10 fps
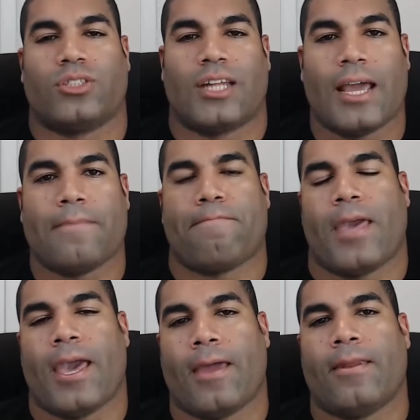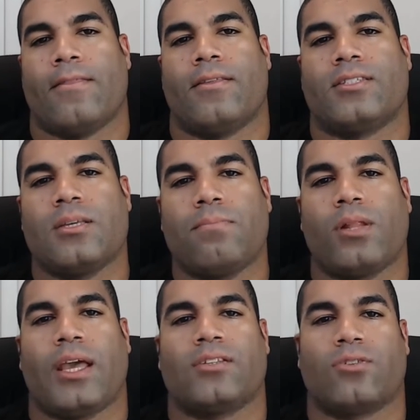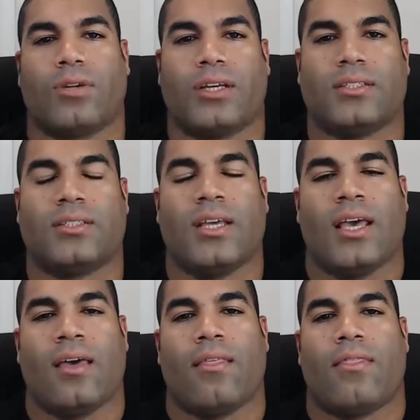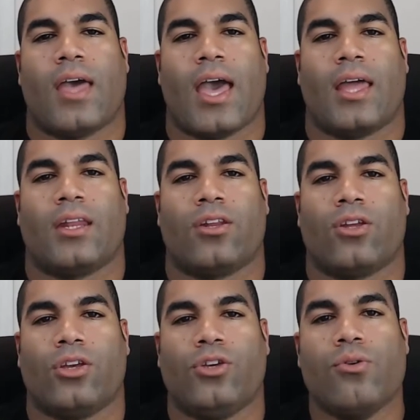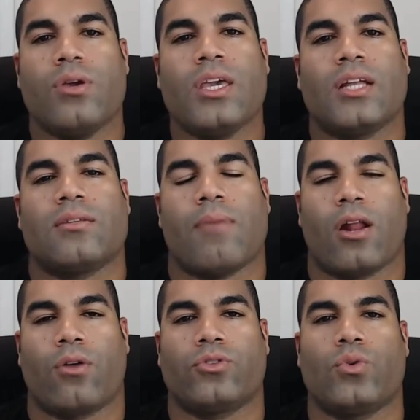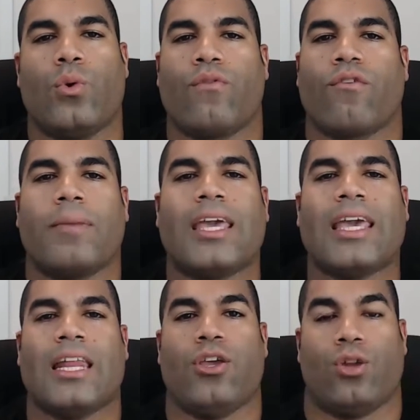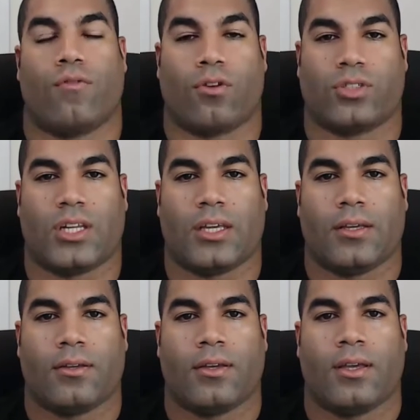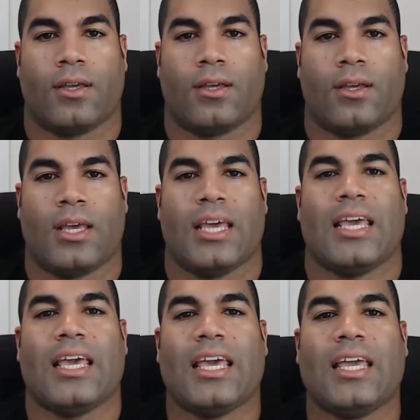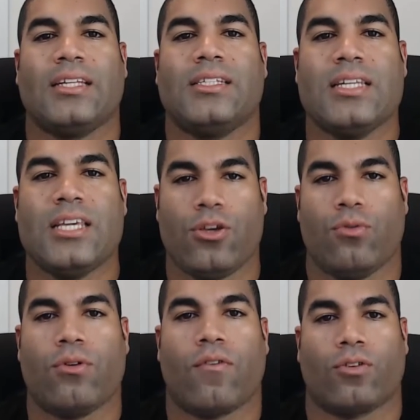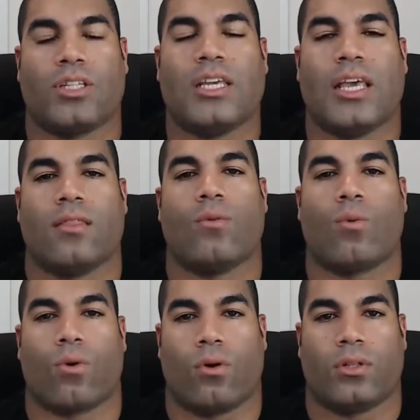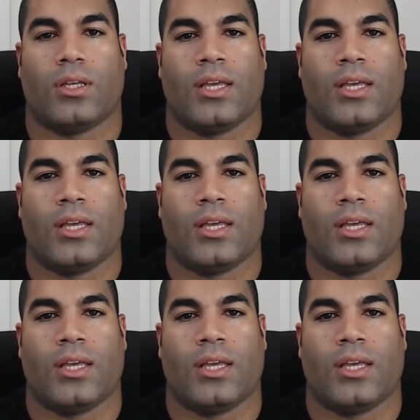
tonight, and the simple answer is that you can get to medical school from any university in the world.